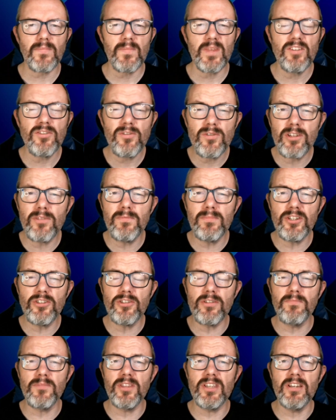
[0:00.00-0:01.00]
So it could be
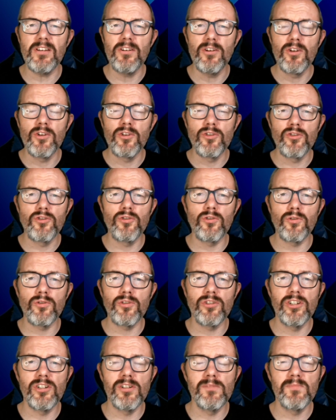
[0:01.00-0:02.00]
something
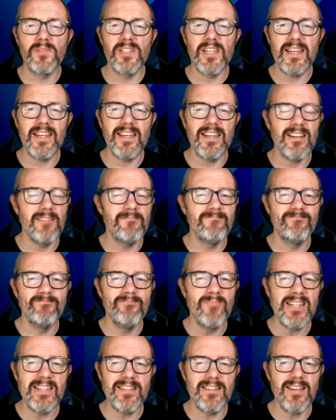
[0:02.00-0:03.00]
short-term, taking a
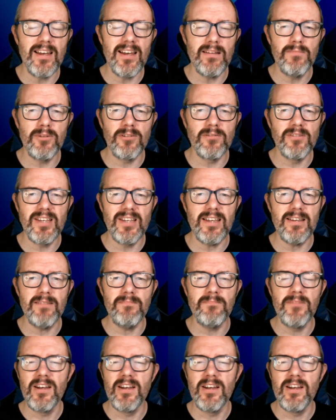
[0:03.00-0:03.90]
mid-table team,